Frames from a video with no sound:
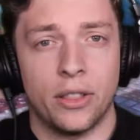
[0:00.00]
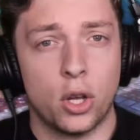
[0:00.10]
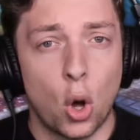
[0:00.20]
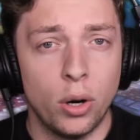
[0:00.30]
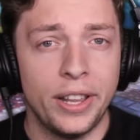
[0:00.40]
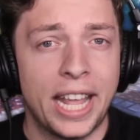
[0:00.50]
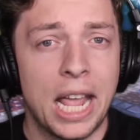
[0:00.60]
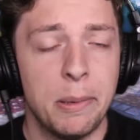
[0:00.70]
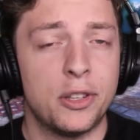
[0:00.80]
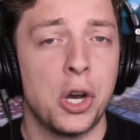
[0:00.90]
Now, the goal of the
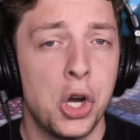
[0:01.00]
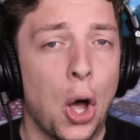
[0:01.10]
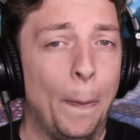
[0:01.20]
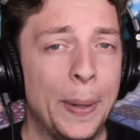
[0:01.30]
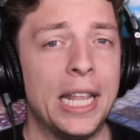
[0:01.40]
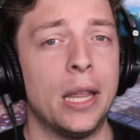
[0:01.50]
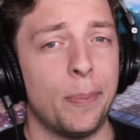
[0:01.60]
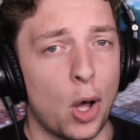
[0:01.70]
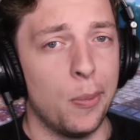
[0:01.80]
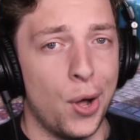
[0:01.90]
game is to not be the
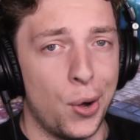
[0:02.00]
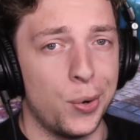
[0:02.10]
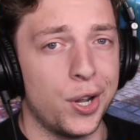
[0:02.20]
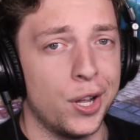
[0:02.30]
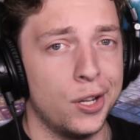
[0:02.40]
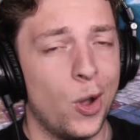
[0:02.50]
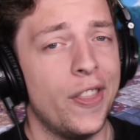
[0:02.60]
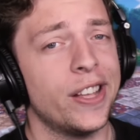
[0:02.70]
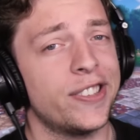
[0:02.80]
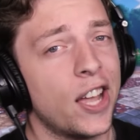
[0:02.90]
bomb holder when
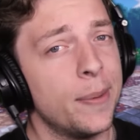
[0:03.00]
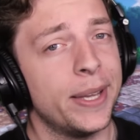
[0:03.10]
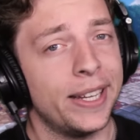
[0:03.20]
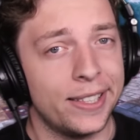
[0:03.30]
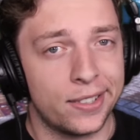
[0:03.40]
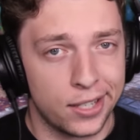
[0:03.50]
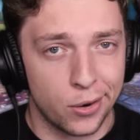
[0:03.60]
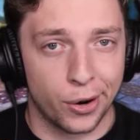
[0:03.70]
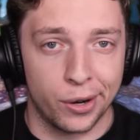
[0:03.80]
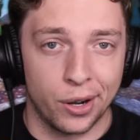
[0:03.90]
that timer hits
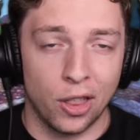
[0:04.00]
zero.